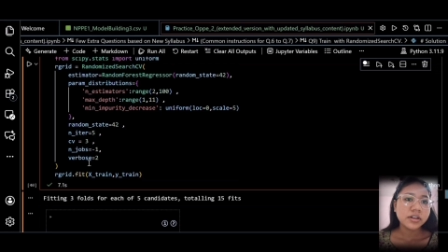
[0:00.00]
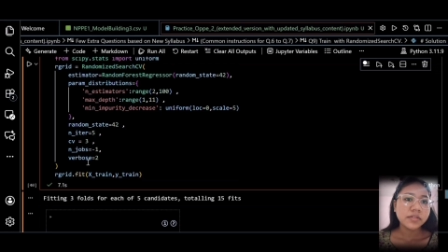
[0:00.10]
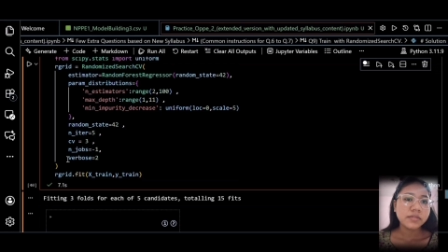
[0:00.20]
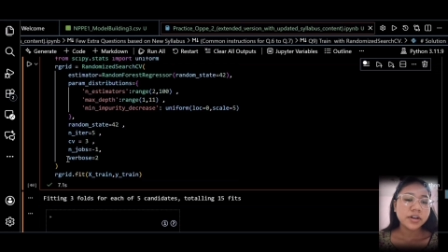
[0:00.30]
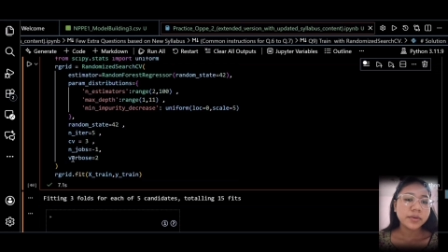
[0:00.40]

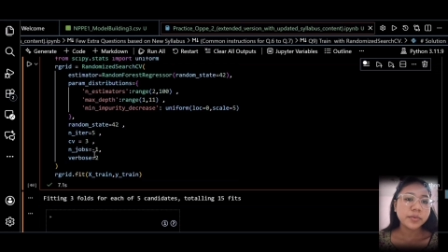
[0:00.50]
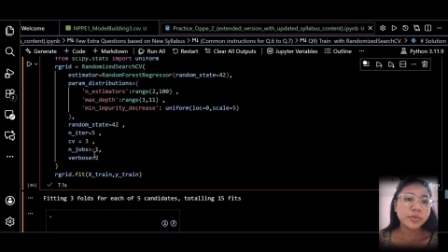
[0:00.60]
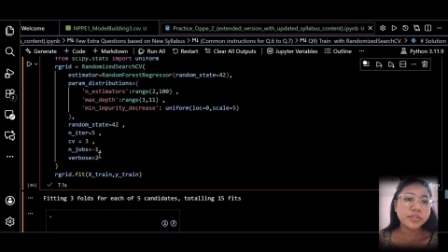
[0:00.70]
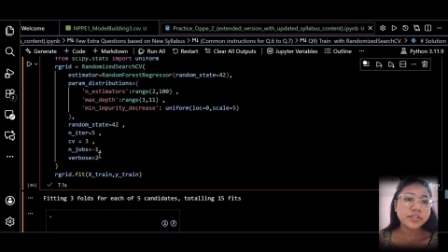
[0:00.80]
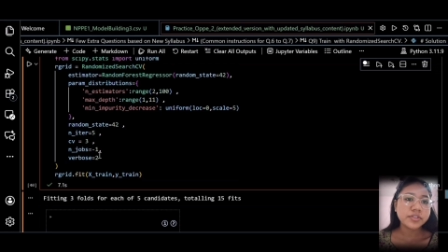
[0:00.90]

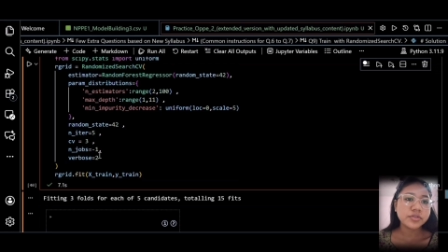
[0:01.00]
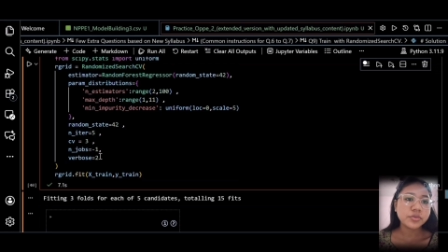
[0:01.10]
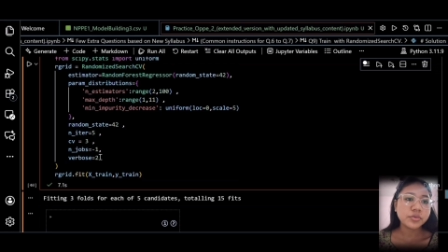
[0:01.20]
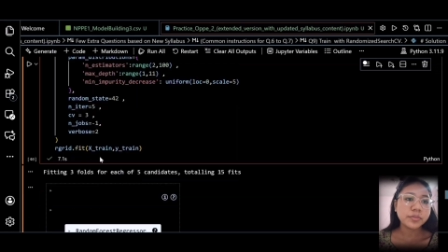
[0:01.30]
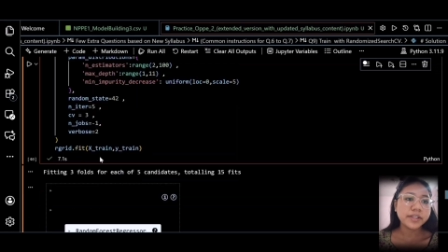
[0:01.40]
Verbose is
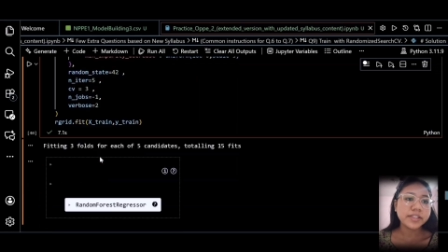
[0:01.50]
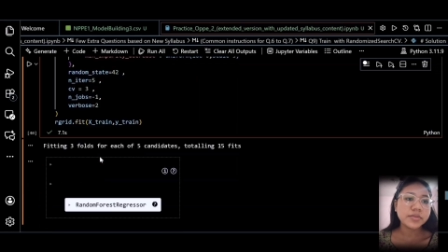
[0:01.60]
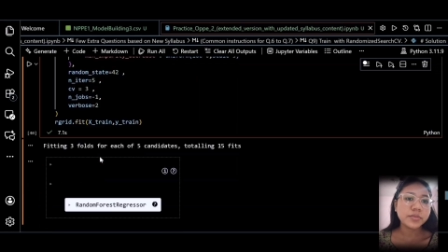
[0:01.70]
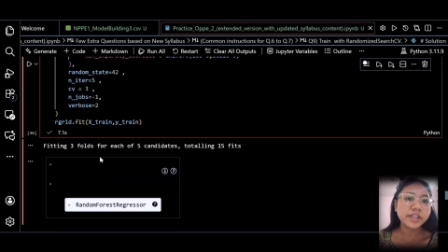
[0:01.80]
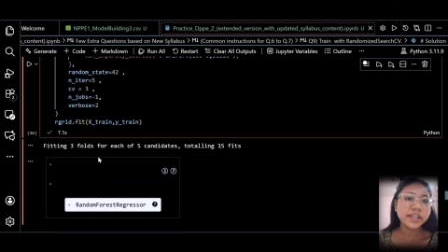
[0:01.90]
2,
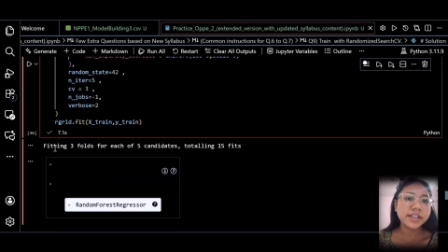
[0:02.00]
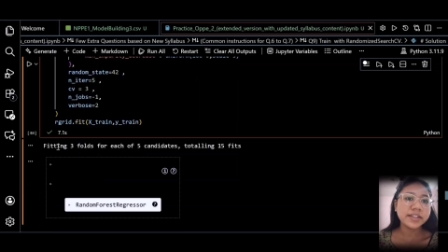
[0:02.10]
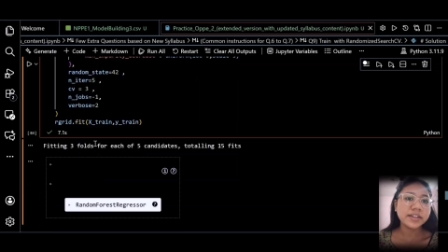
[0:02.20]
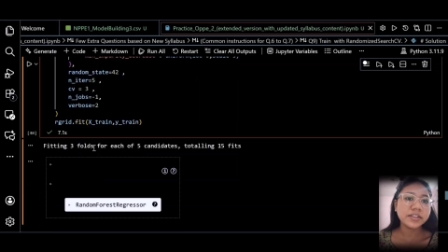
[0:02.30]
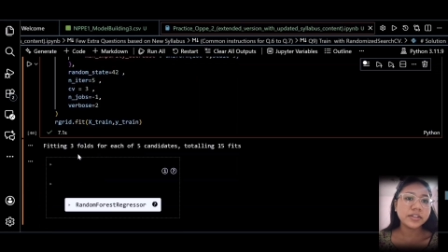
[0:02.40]
means we
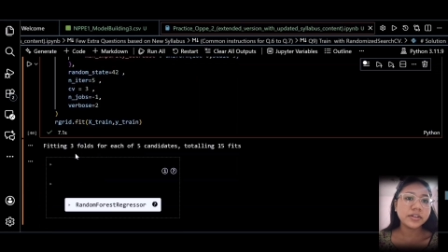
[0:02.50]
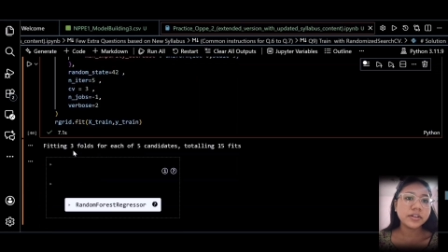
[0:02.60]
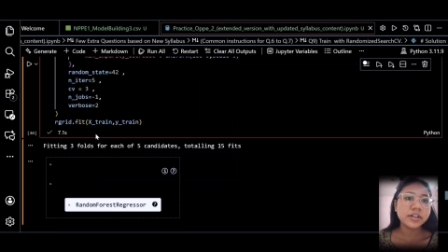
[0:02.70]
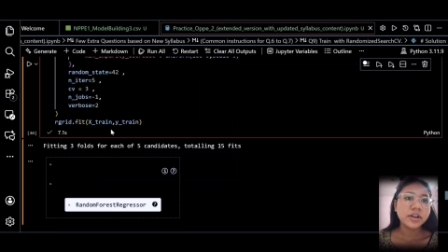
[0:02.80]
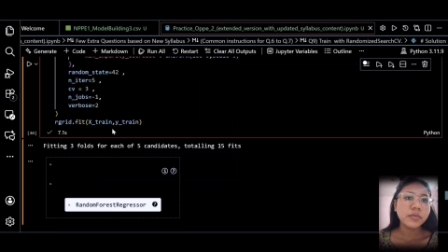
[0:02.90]
need the
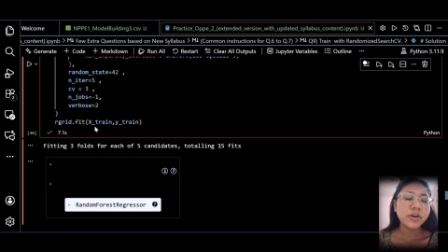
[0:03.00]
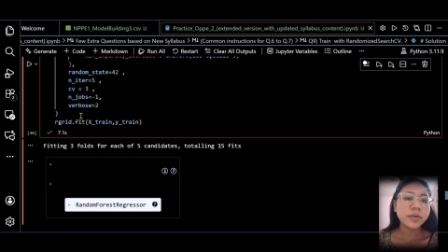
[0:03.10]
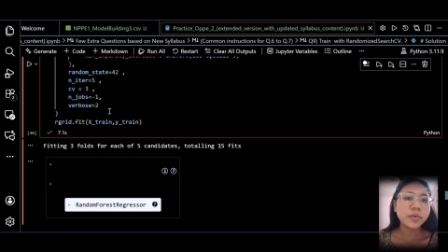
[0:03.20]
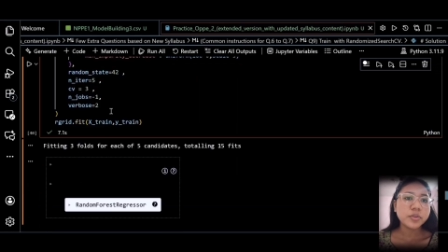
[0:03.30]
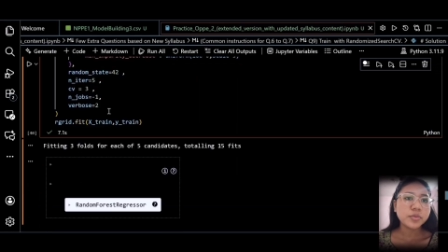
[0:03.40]

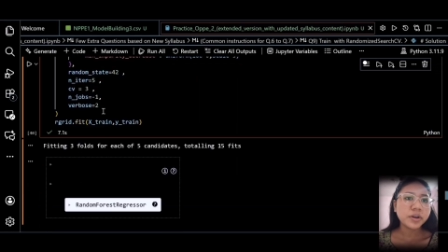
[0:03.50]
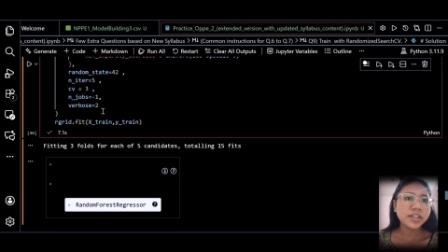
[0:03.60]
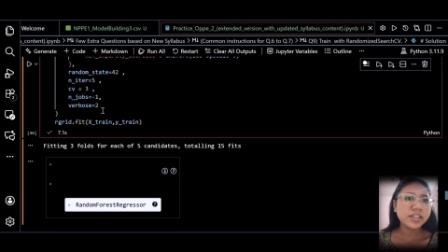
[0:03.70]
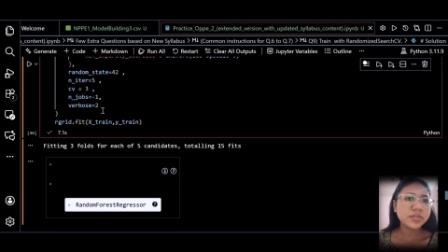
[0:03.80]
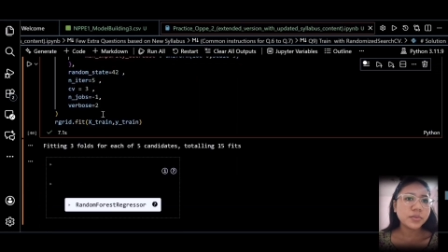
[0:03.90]
verbose.
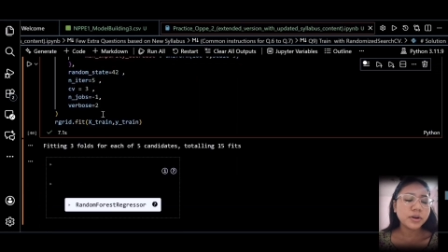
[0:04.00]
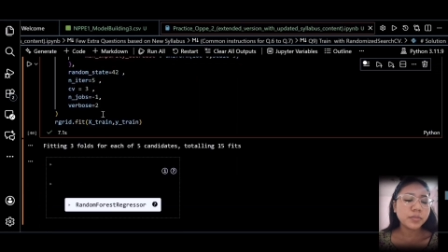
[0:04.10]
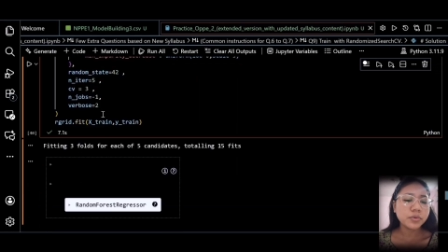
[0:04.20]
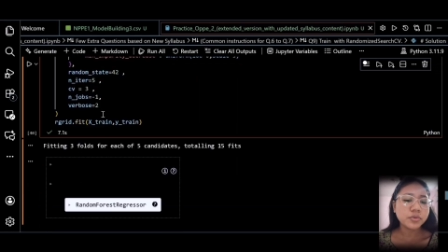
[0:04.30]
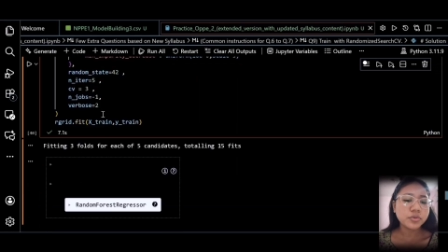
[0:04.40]
What does
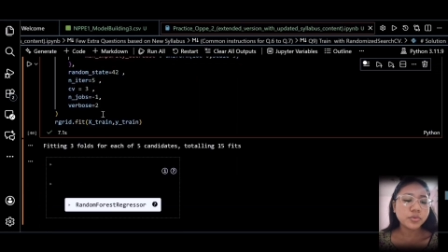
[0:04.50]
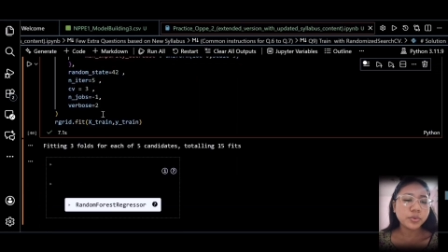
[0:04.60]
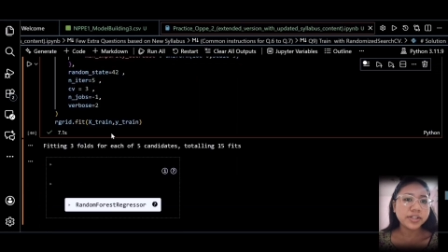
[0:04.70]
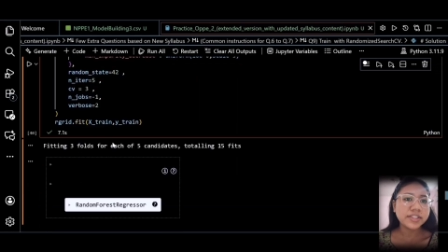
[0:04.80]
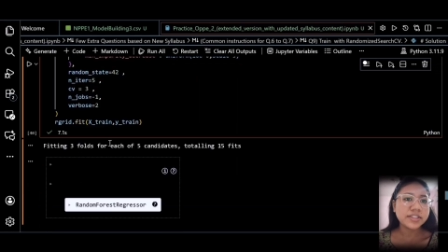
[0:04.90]
verbose
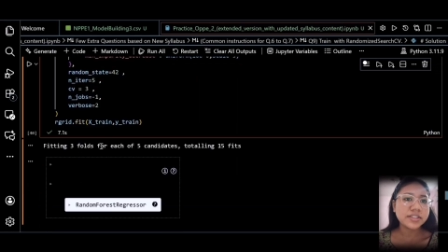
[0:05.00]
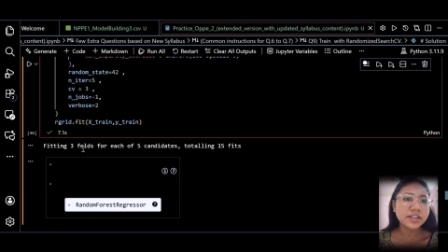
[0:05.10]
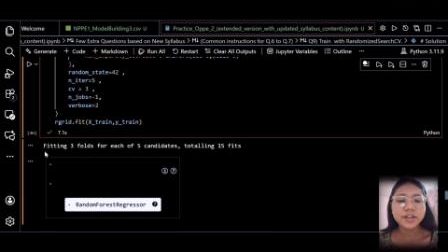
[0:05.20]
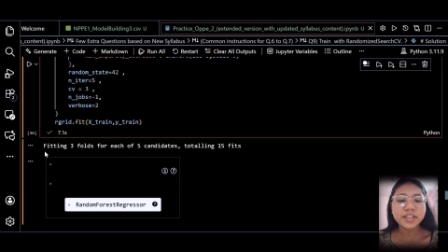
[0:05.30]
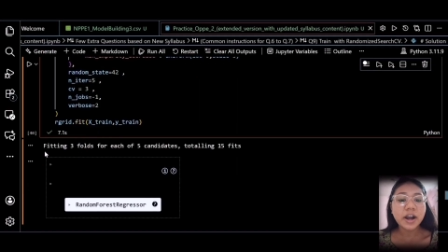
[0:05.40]
do? It just
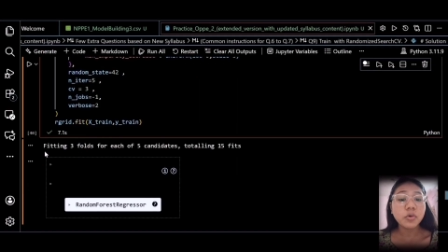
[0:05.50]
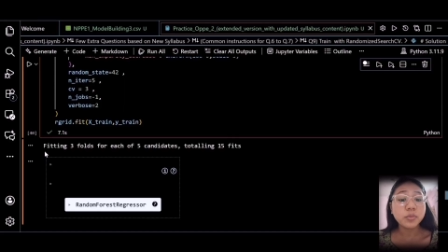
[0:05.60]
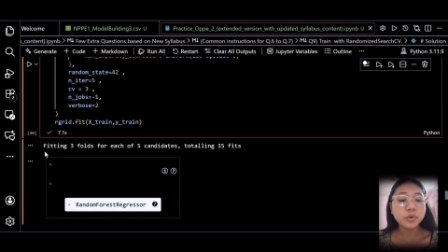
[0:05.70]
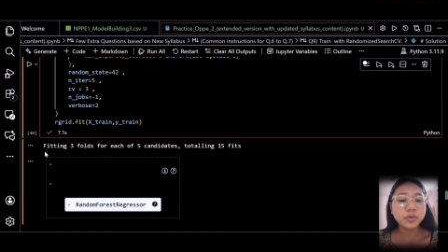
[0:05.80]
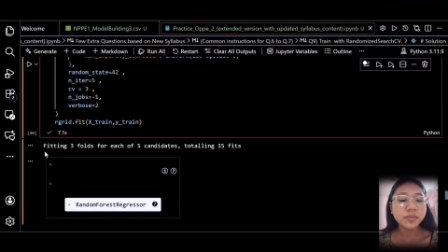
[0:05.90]
what
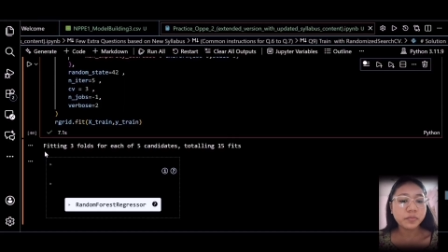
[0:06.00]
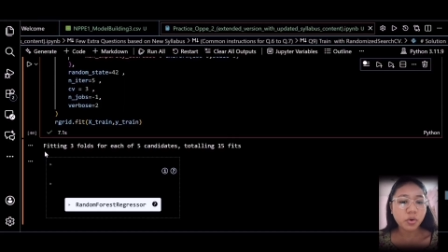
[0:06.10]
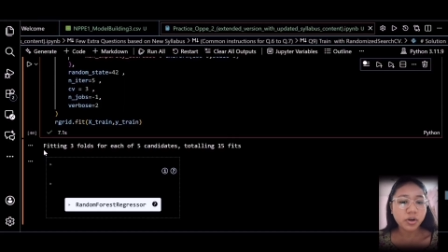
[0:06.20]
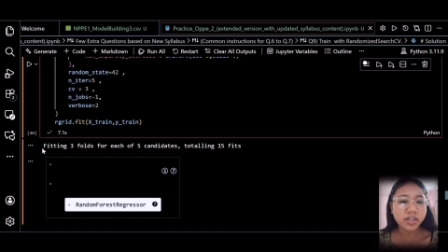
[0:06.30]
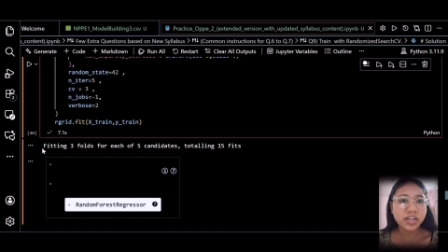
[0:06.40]
output we
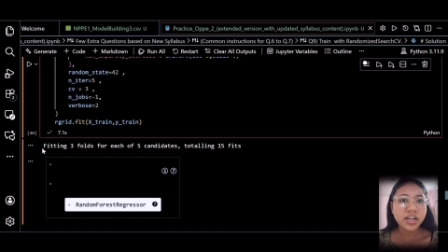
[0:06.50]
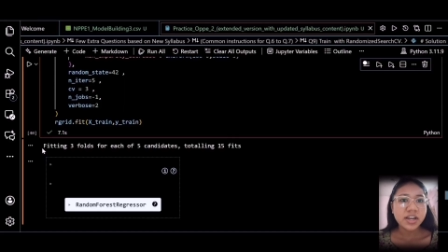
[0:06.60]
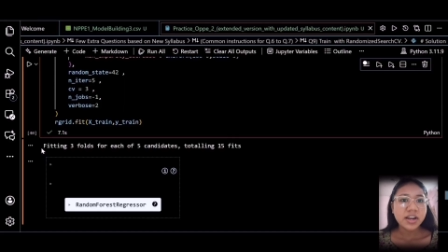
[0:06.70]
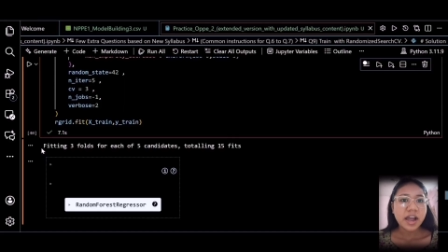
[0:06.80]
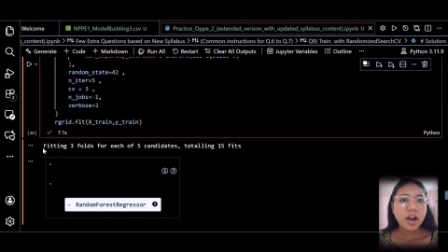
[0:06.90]
want,
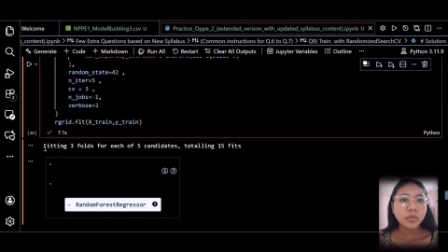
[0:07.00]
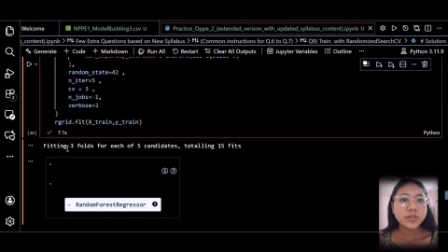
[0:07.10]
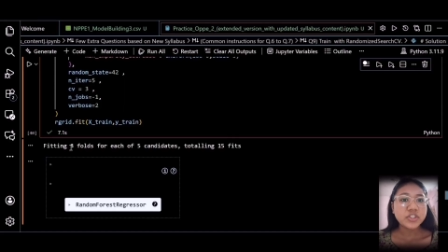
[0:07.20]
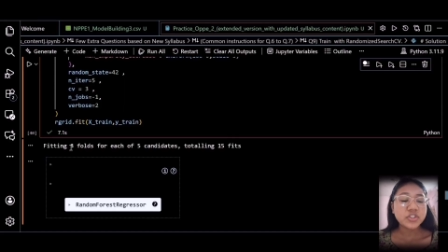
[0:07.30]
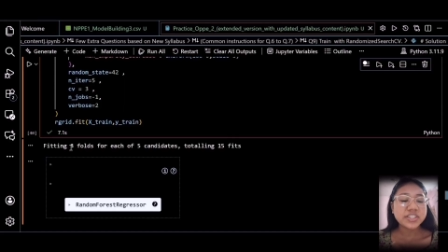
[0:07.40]
how
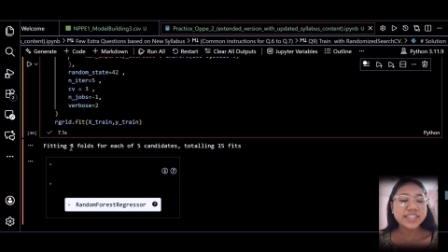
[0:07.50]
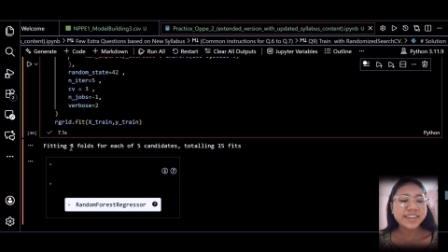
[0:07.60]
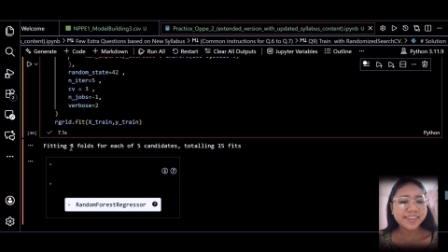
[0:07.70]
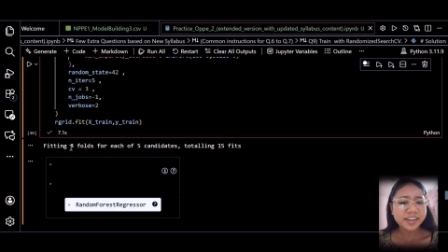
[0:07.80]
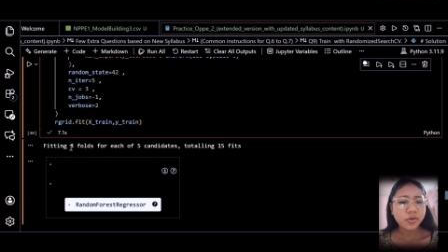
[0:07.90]
much
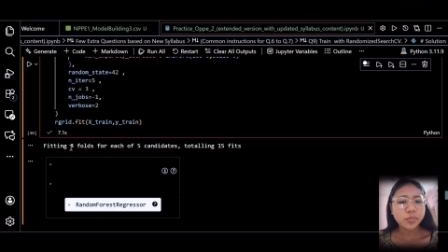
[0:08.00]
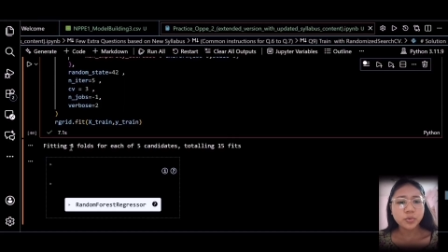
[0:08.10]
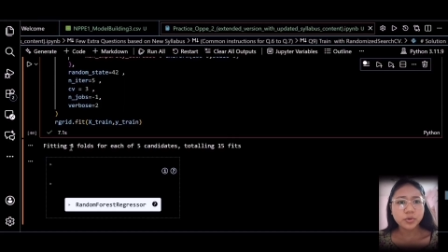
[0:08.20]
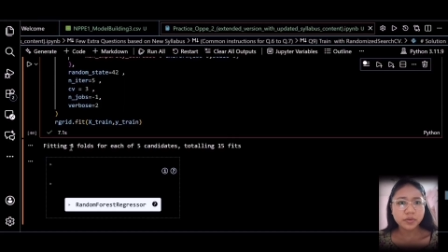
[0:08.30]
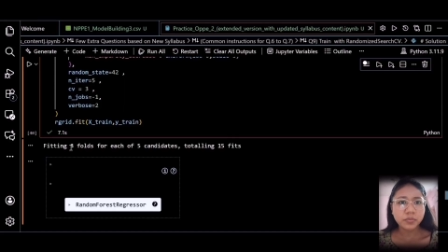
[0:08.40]
detailed
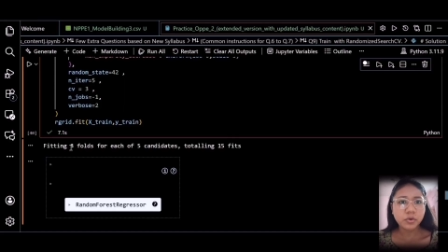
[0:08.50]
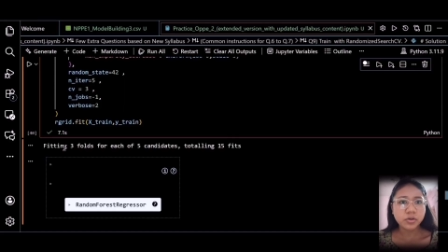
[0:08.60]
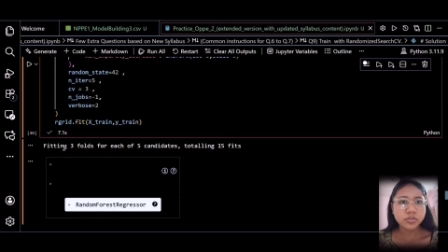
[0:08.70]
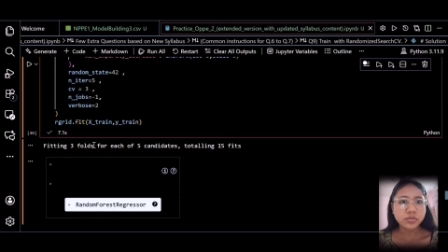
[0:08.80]
output we want.